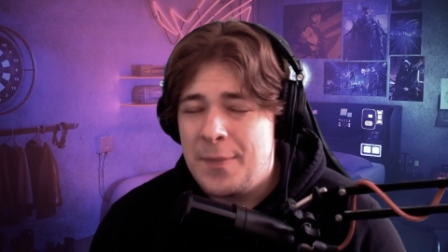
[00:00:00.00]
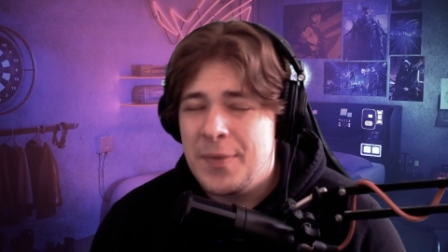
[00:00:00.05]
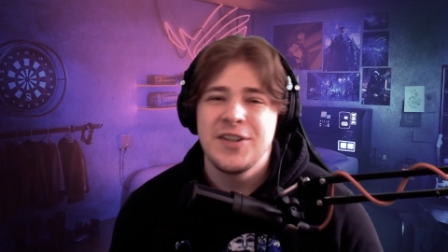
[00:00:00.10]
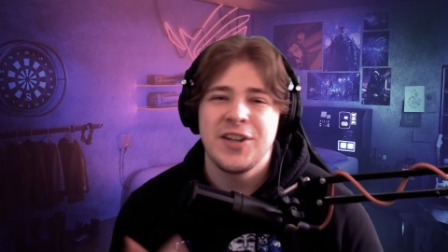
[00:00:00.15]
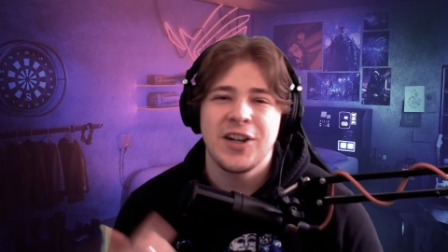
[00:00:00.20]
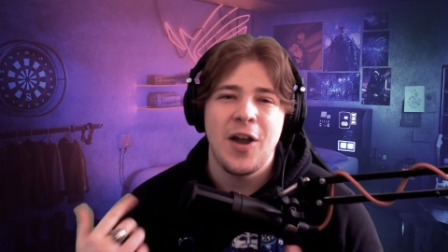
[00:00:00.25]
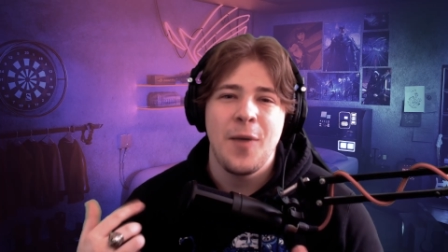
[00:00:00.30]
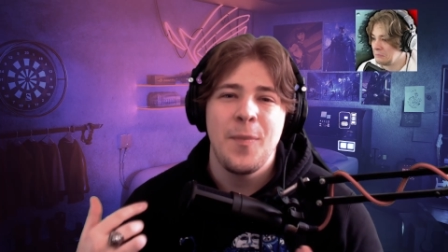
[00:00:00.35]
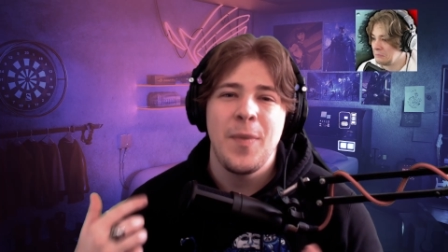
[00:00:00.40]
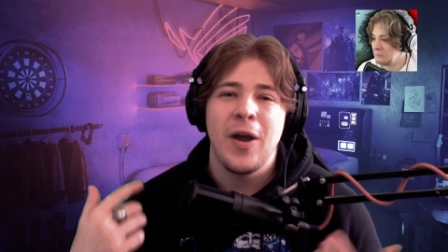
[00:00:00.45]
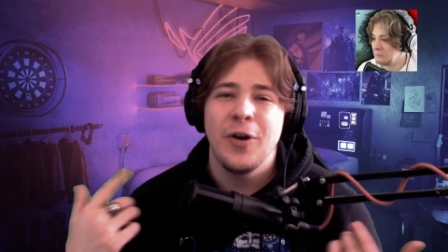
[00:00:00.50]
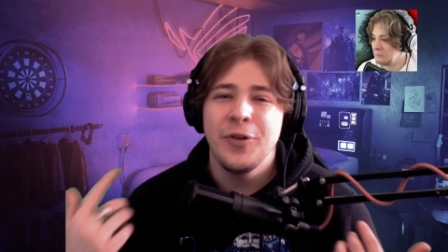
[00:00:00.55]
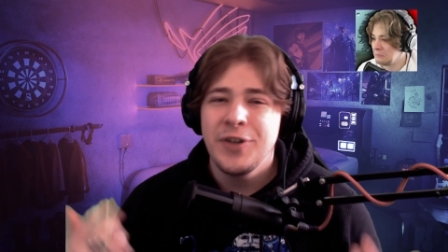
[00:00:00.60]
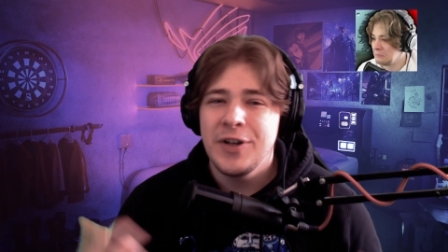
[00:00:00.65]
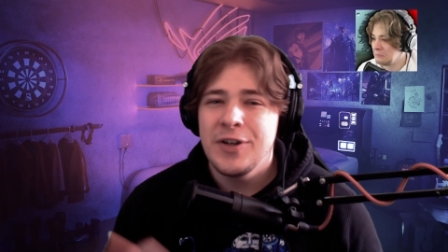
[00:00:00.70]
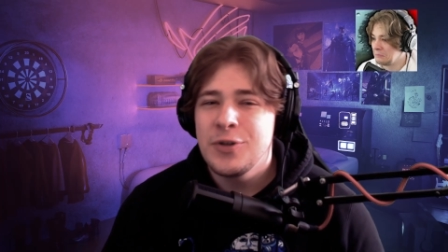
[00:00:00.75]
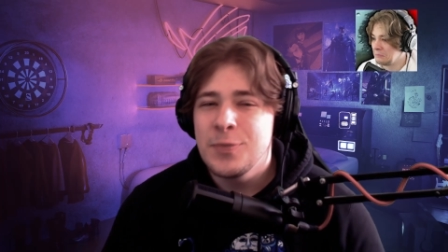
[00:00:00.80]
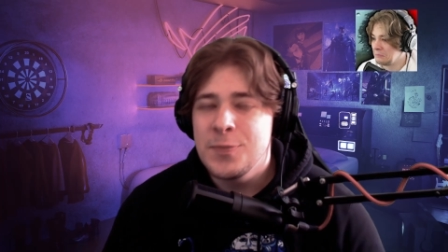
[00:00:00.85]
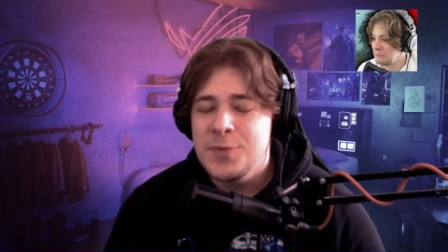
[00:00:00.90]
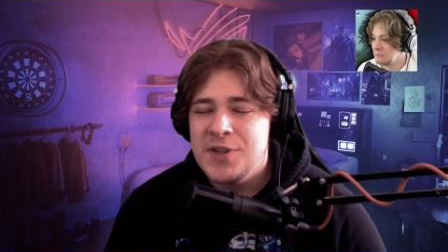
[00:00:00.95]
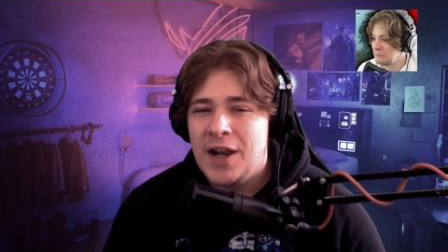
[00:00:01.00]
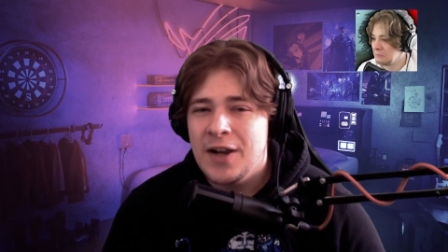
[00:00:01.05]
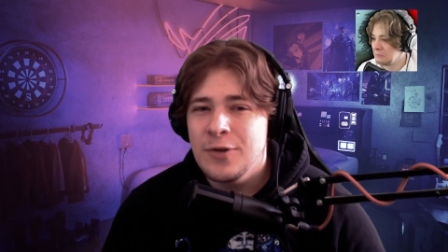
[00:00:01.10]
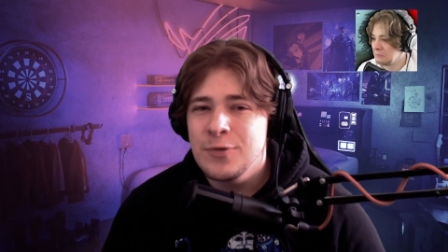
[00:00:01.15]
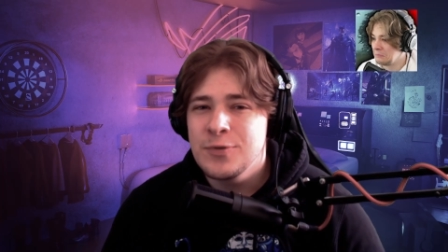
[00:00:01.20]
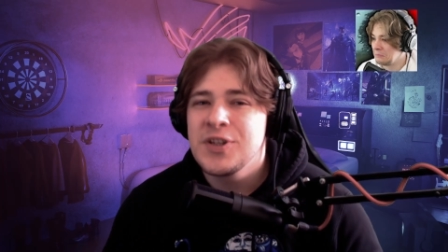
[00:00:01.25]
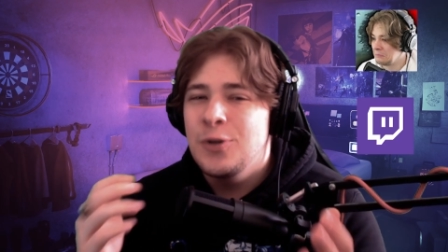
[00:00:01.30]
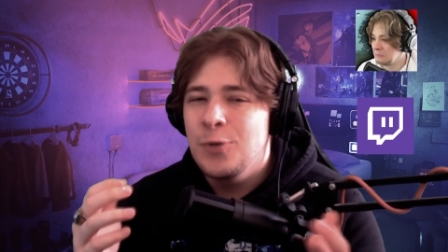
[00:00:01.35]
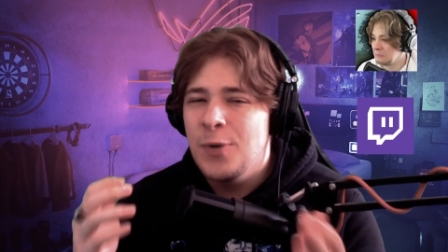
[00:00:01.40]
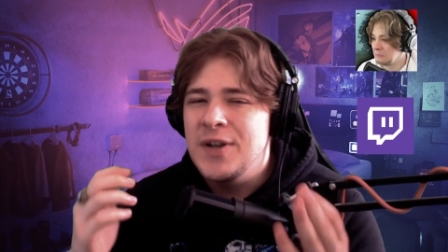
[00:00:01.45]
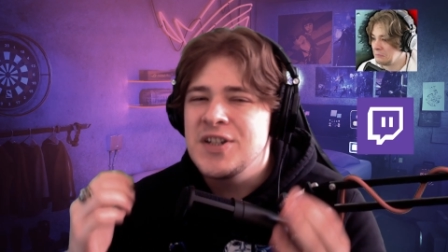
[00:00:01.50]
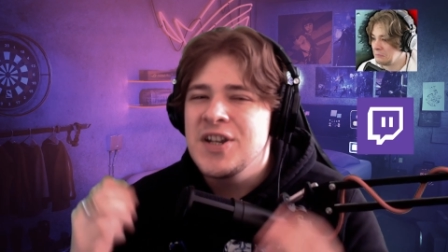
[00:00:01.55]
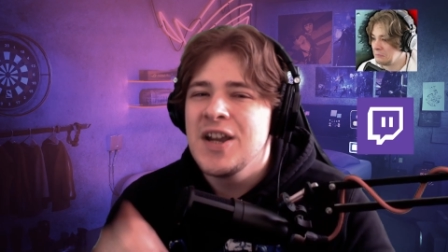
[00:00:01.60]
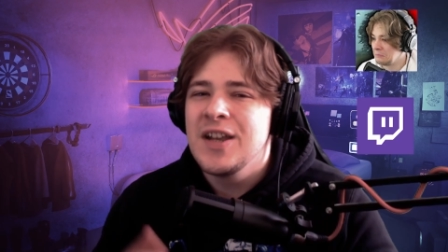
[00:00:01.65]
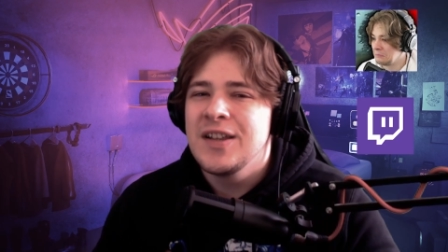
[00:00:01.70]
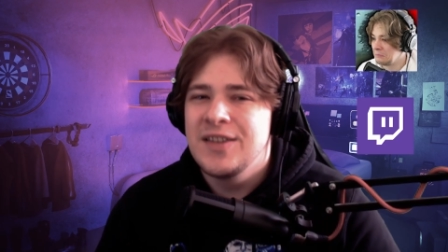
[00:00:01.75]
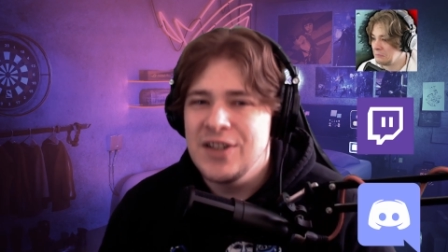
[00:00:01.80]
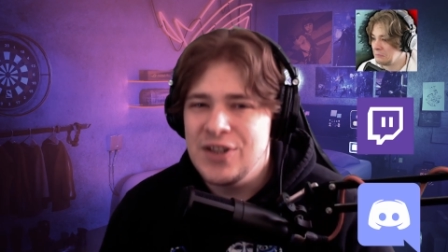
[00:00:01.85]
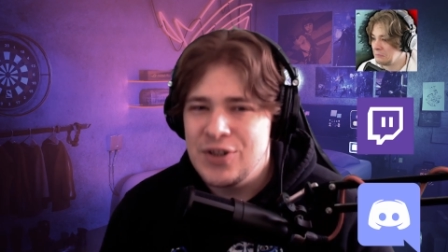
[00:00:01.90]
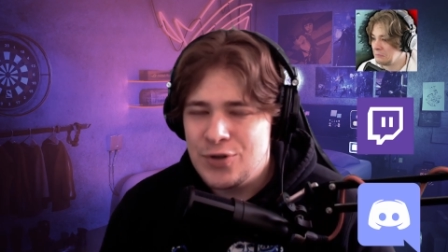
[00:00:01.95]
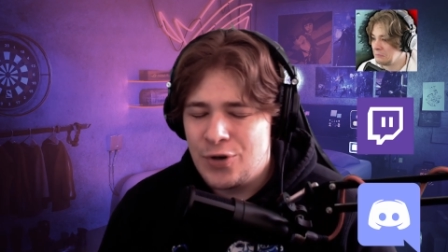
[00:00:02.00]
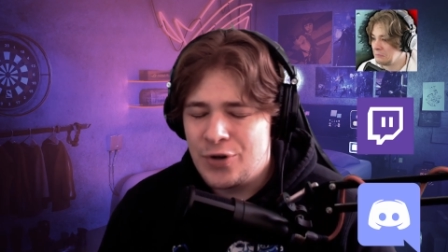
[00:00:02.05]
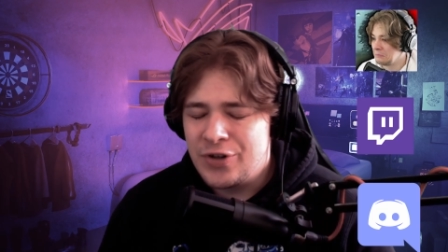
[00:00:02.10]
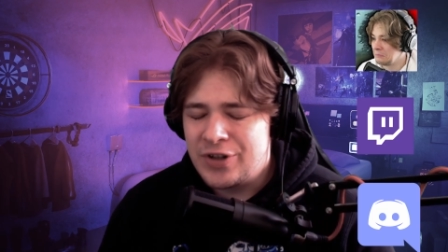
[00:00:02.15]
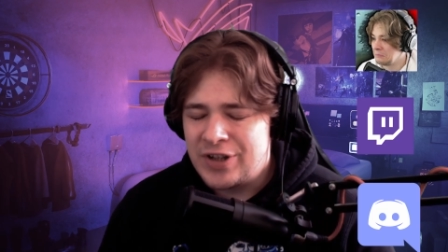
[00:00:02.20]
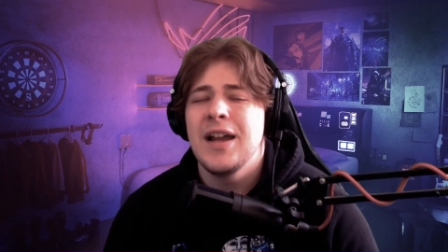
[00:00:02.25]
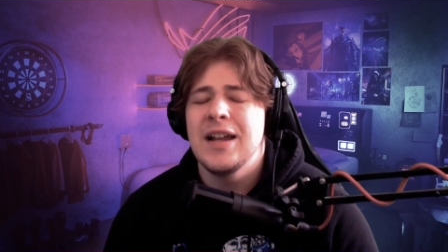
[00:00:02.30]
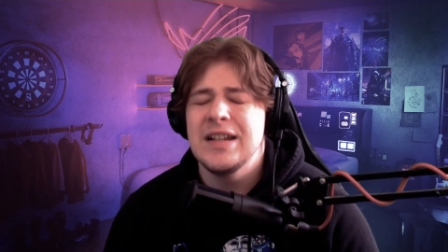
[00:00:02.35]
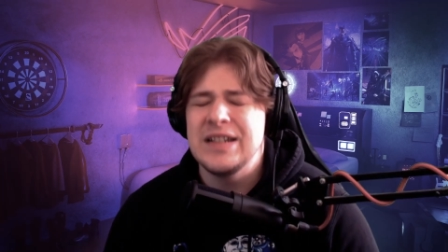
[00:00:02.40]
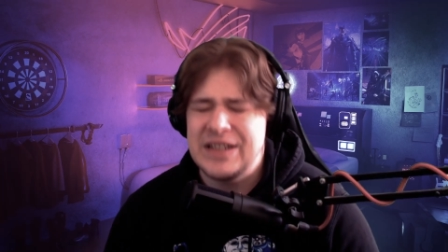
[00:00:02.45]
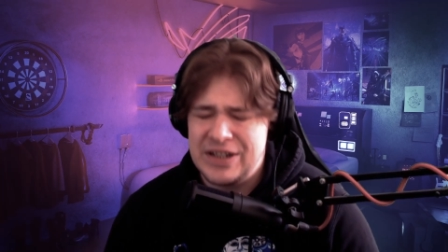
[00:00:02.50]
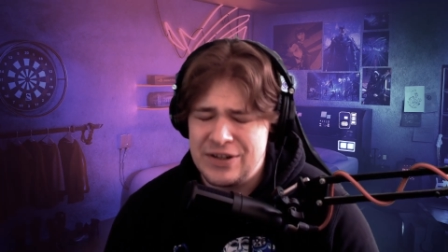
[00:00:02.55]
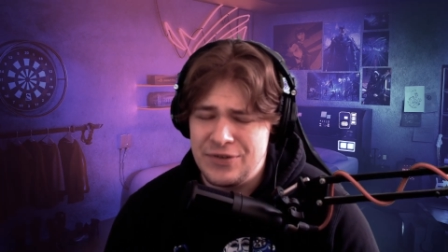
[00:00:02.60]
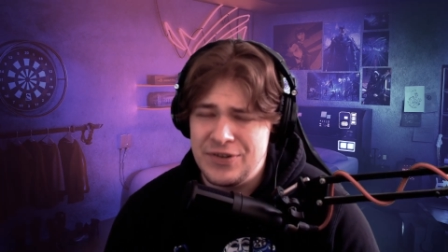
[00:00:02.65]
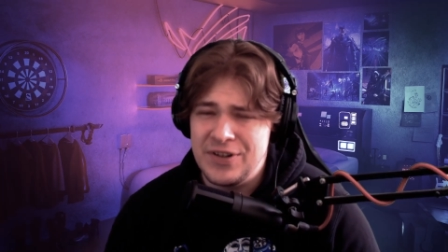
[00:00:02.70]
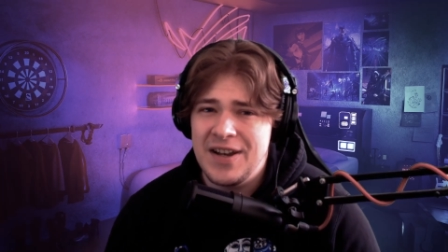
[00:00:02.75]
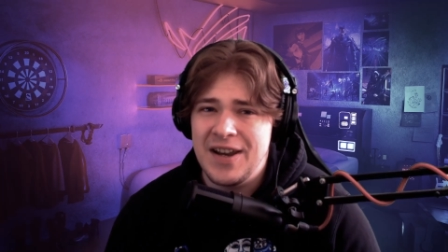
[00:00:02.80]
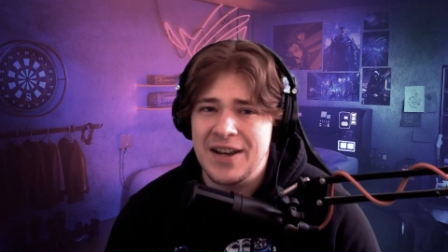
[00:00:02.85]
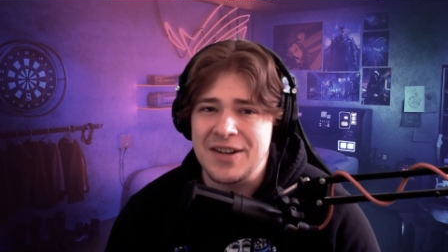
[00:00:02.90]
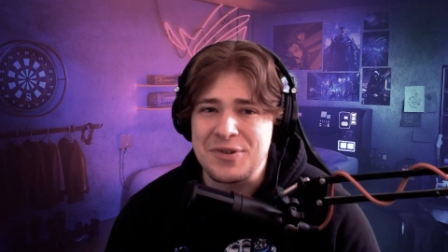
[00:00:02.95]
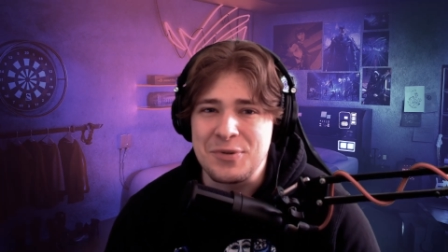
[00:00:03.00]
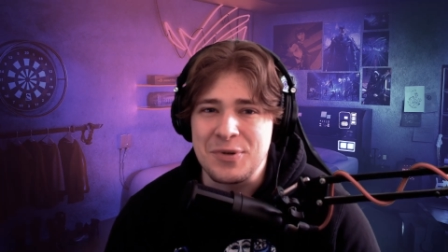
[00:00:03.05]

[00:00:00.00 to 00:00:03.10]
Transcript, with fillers: check out my other YouTube channels, Twitch, Discord, and see you in the next